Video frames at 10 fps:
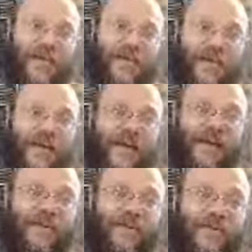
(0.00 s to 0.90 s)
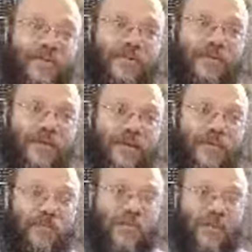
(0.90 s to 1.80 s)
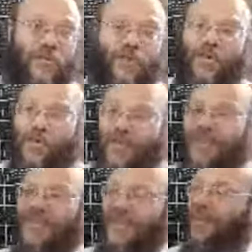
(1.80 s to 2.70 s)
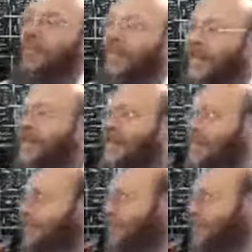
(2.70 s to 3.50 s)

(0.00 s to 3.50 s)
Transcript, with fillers: that when we see something like this